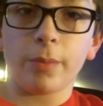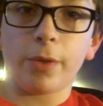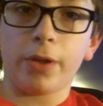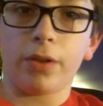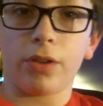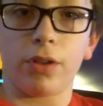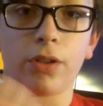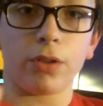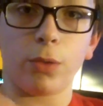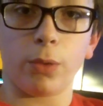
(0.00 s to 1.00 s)
somewhere in
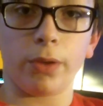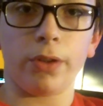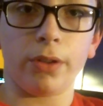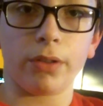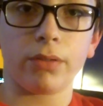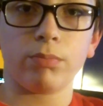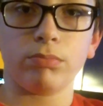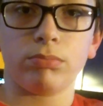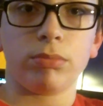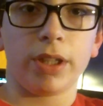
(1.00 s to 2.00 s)
that corner,
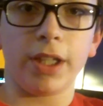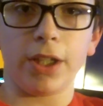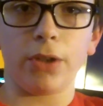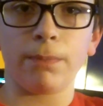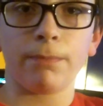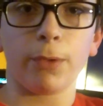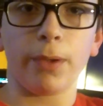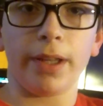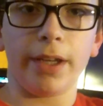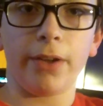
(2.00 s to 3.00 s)
there,
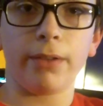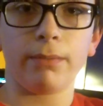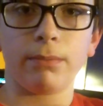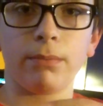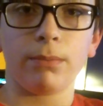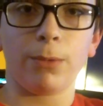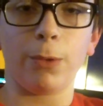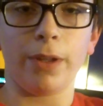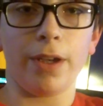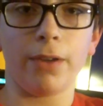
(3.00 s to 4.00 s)
or there,
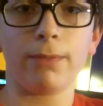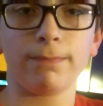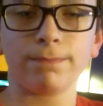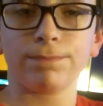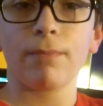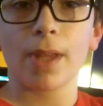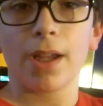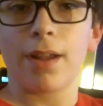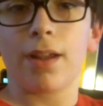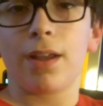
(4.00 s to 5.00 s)
or there.
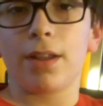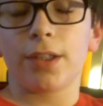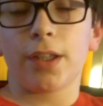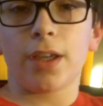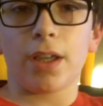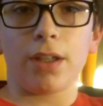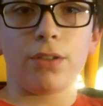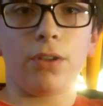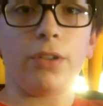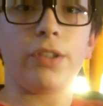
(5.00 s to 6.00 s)

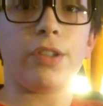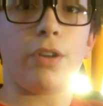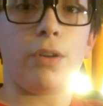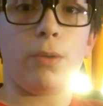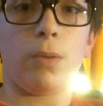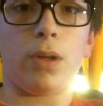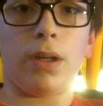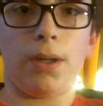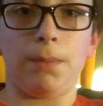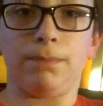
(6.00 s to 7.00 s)
And also,
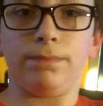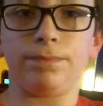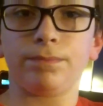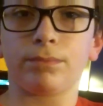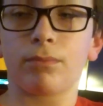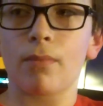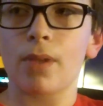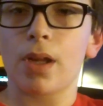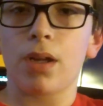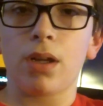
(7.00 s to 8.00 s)
um,
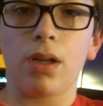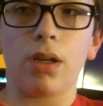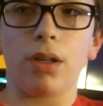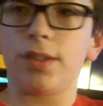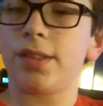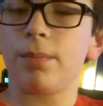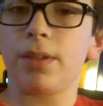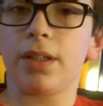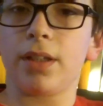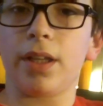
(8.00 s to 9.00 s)
uh,
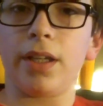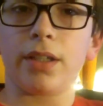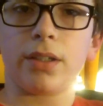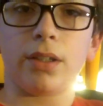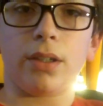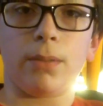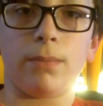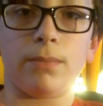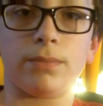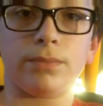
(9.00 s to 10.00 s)
something like,
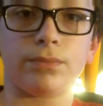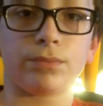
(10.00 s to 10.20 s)
um,